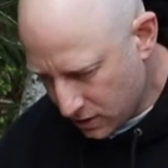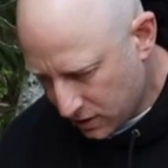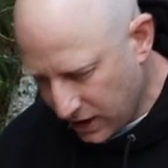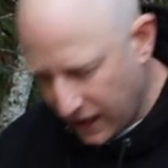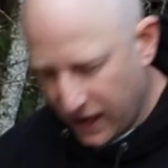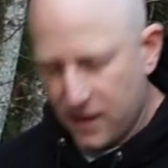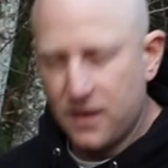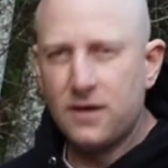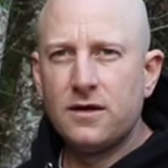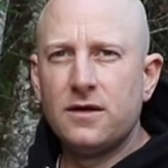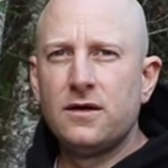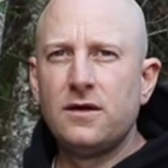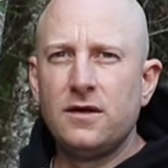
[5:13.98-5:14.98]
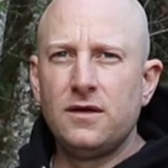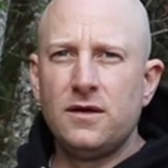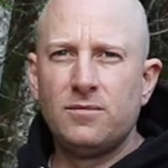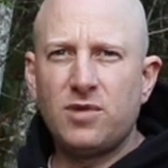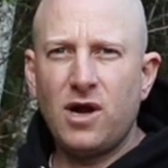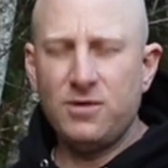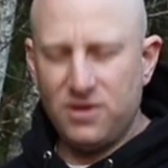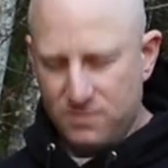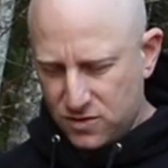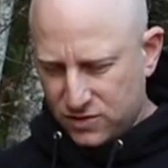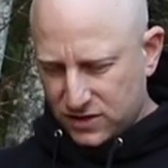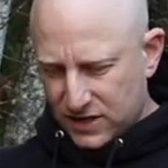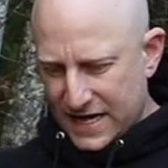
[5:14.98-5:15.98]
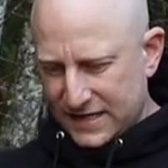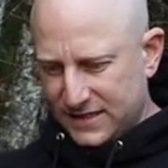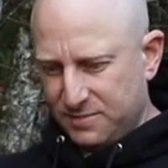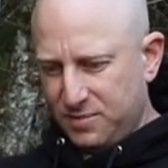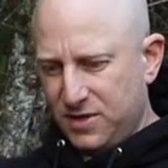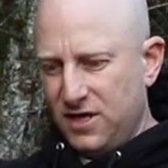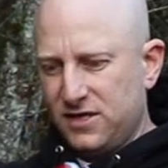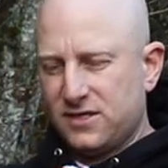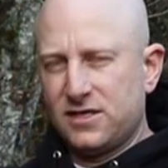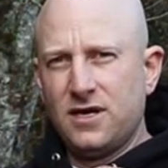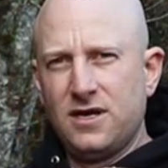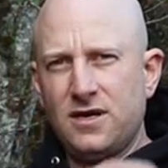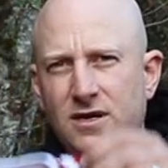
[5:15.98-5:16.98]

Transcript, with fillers: Okay, probably the most classic piece.